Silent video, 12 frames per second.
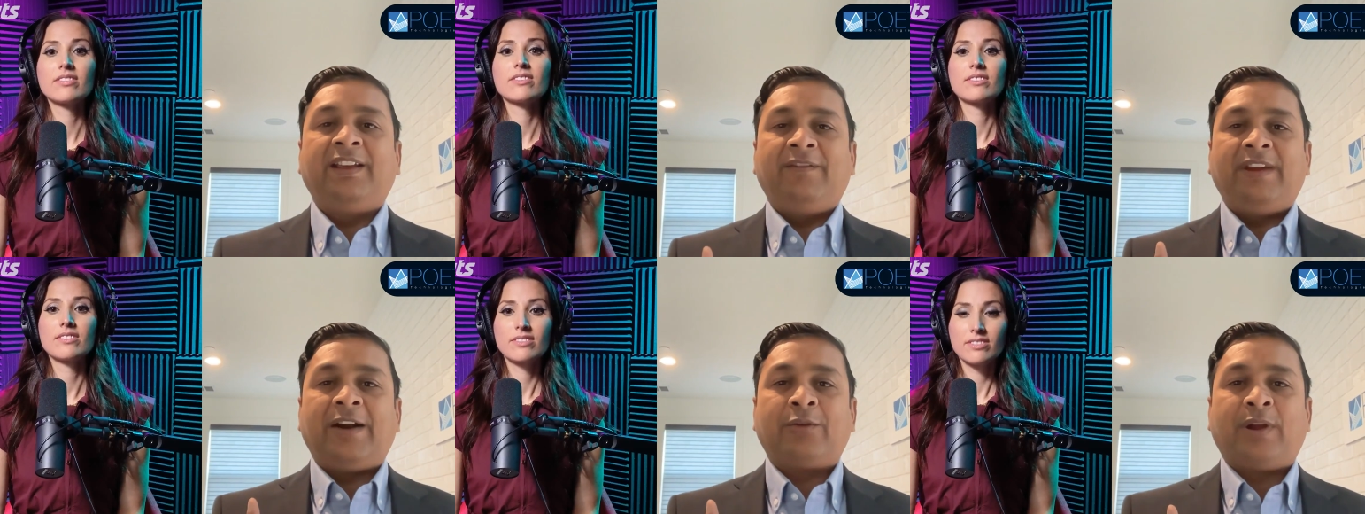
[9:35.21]
Speaker 1: We
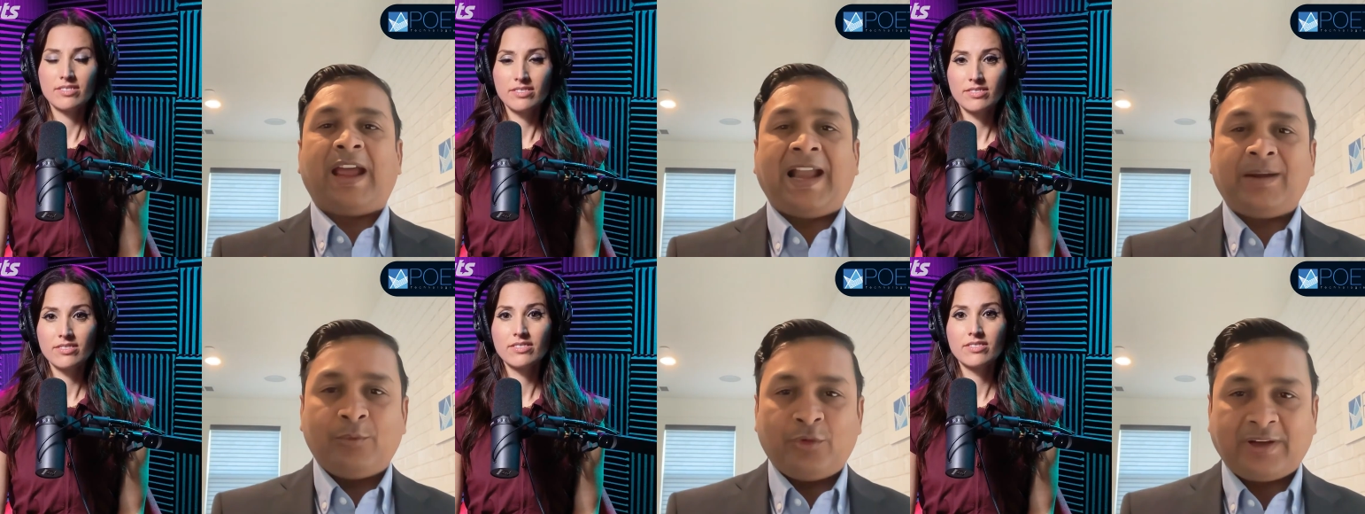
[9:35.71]
have to
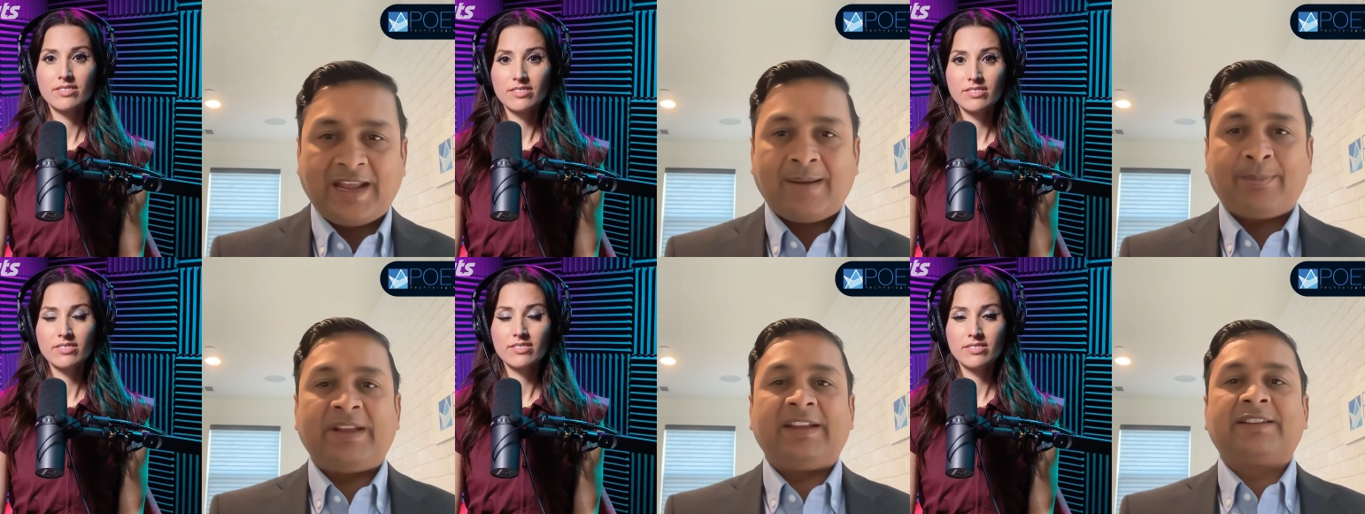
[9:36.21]
add more
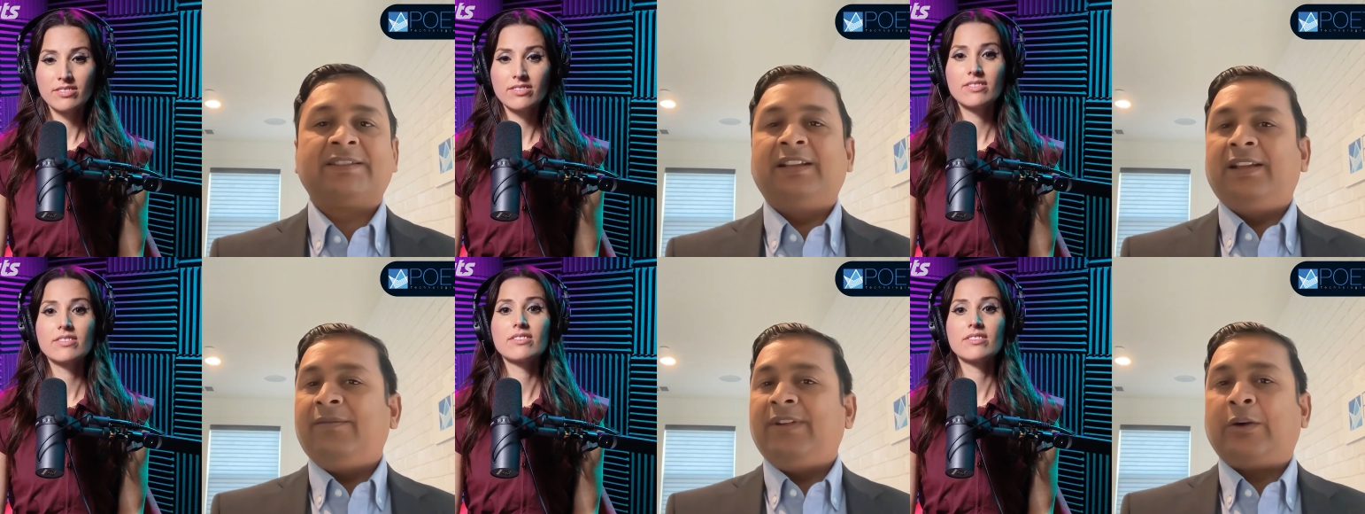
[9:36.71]
capex.
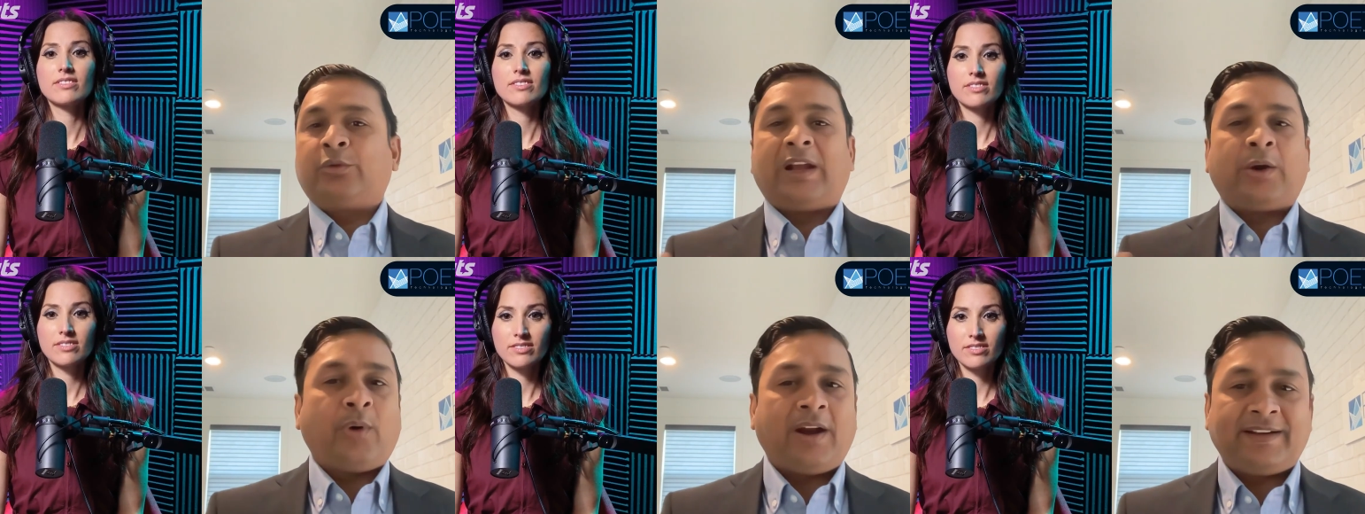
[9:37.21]
We have to
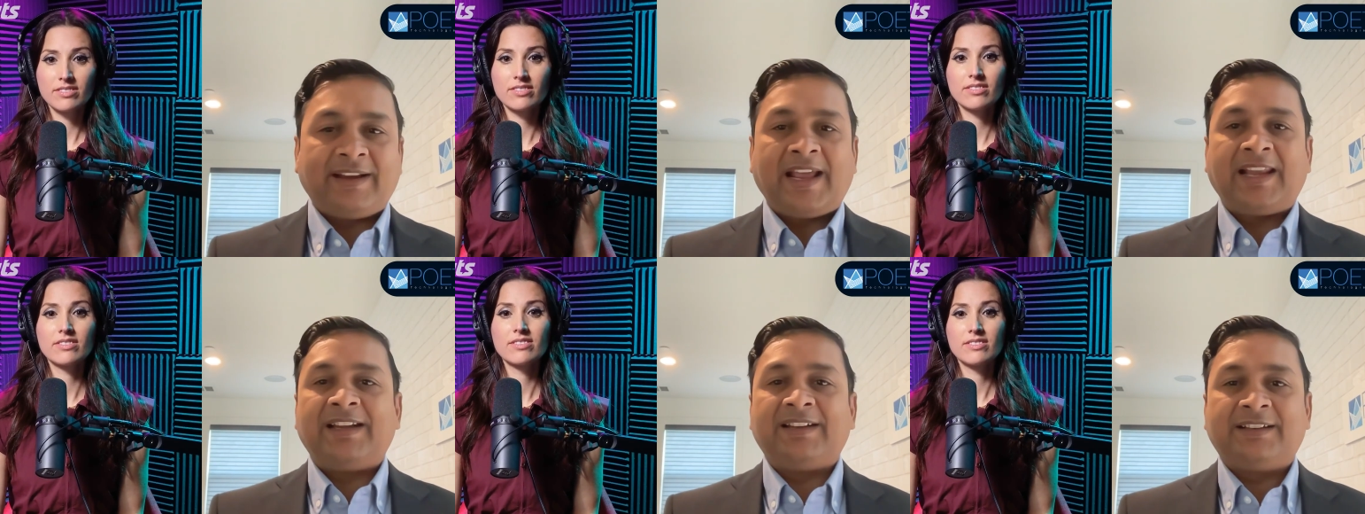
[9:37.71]
acquire
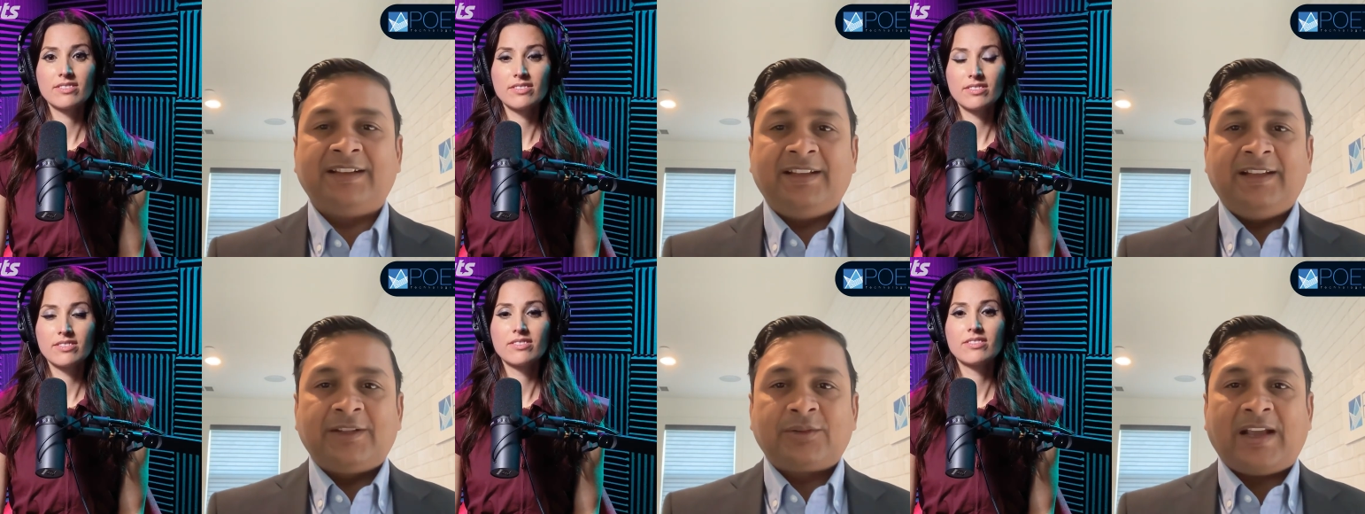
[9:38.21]
talent.
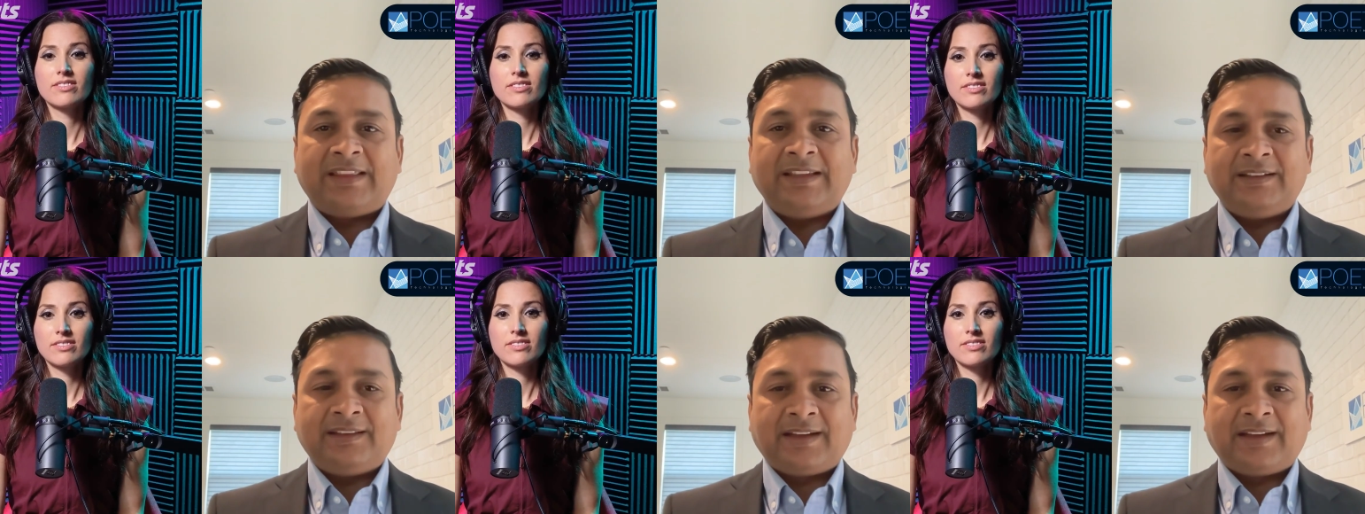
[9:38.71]
So I think the